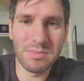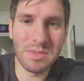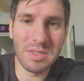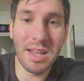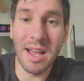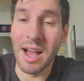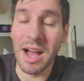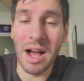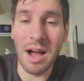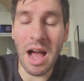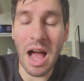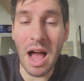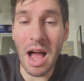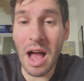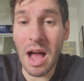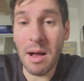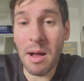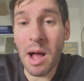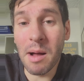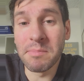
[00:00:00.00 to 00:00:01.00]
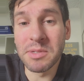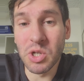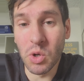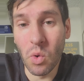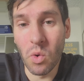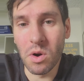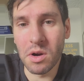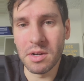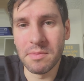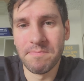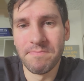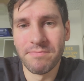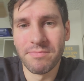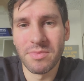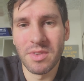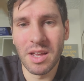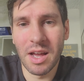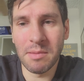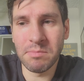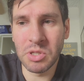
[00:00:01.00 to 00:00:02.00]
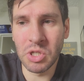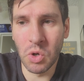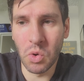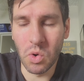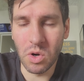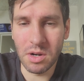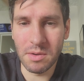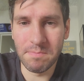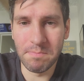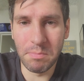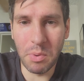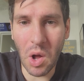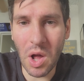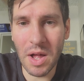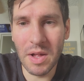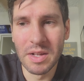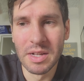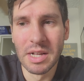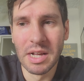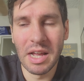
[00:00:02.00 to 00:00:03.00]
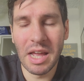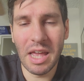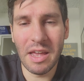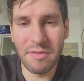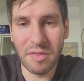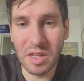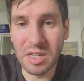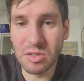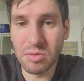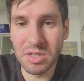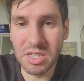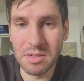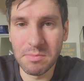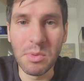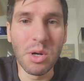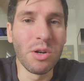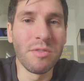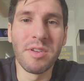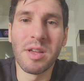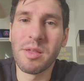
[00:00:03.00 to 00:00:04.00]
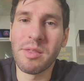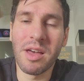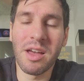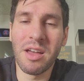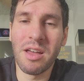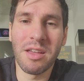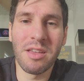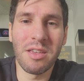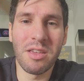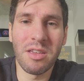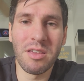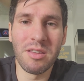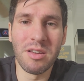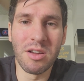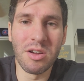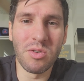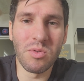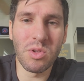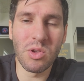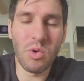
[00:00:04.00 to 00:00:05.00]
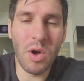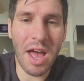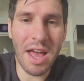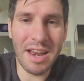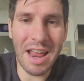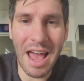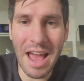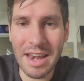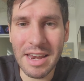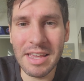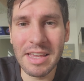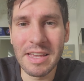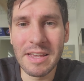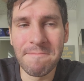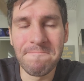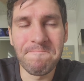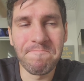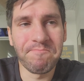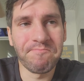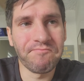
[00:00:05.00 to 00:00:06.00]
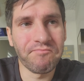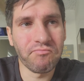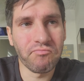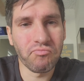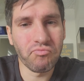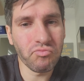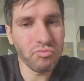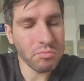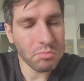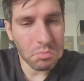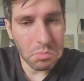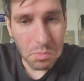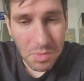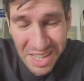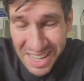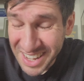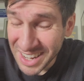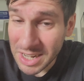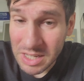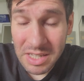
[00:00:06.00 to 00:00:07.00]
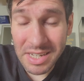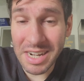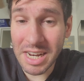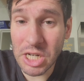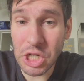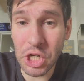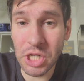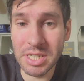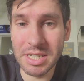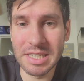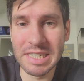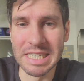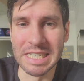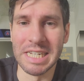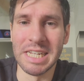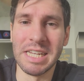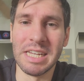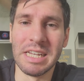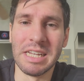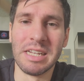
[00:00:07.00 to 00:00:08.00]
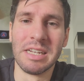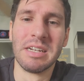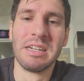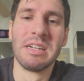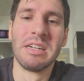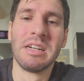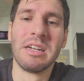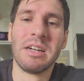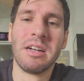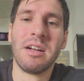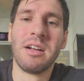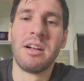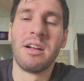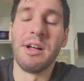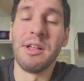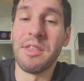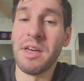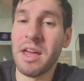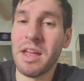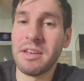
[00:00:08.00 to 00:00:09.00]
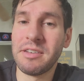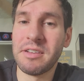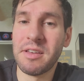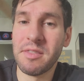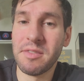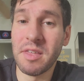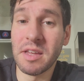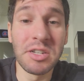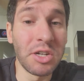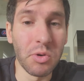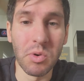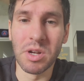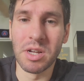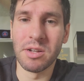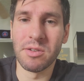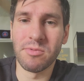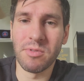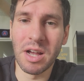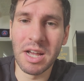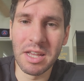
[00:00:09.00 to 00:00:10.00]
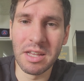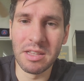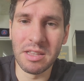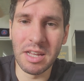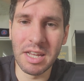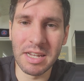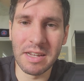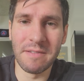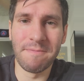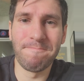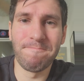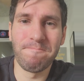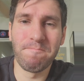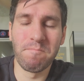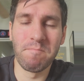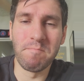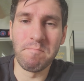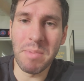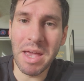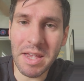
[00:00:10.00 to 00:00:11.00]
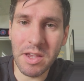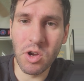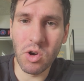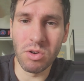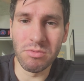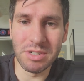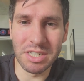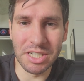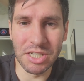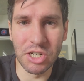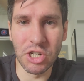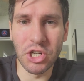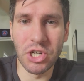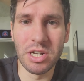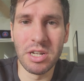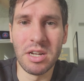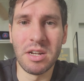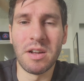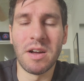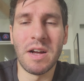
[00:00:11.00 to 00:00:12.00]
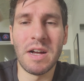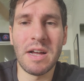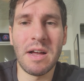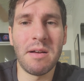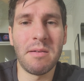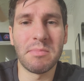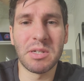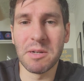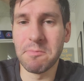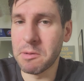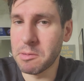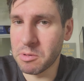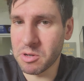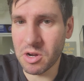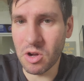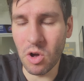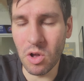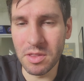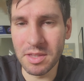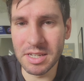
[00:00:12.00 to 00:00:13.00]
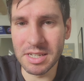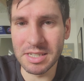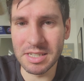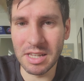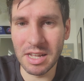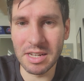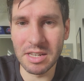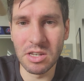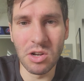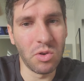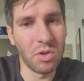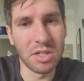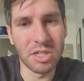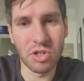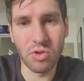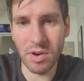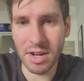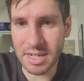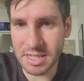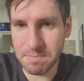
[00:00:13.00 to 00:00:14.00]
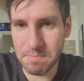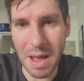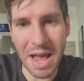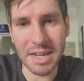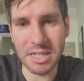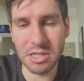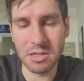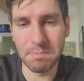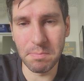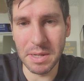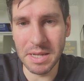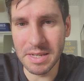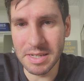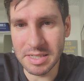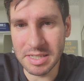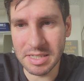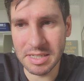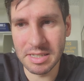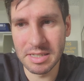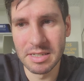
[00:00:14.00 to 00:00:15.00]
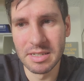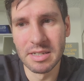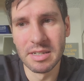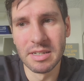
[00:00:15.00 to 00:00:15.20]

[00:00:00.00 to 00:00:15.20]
yeah I, I, i'm torn i'm torn but if this was a movie that you know you had any inclination to see, then then do it. Right, like make your own decision. Um, some people are calling this like Nolan's greatest masterpiece.